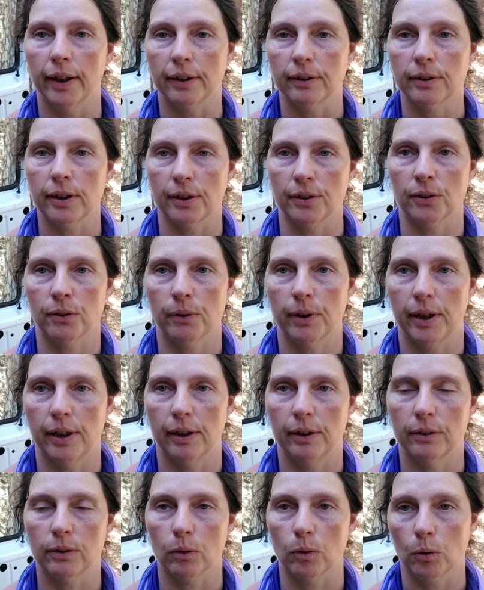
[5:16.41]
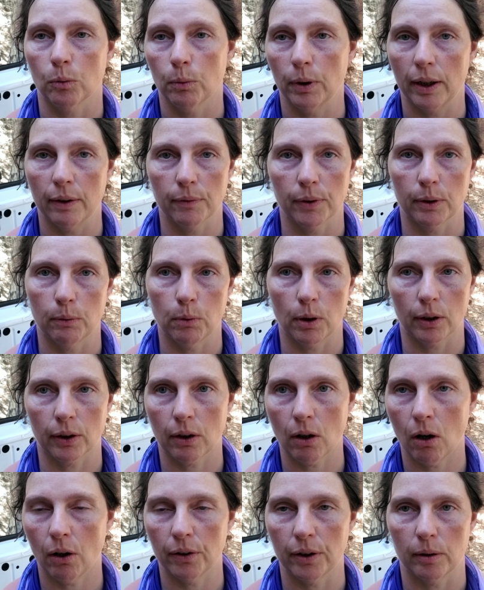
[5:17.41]
accessories or whatever you want to
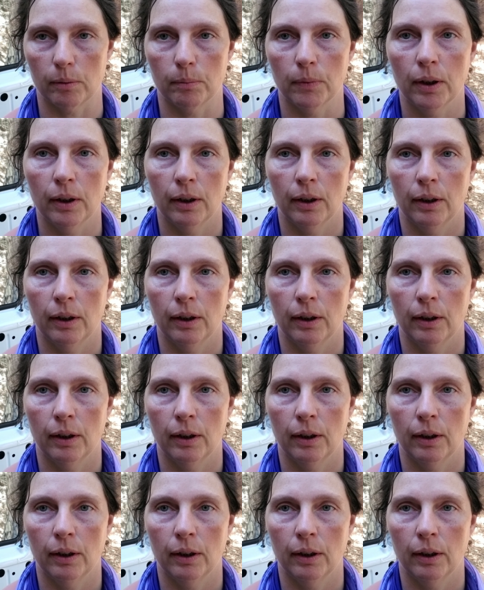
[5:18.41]
call them.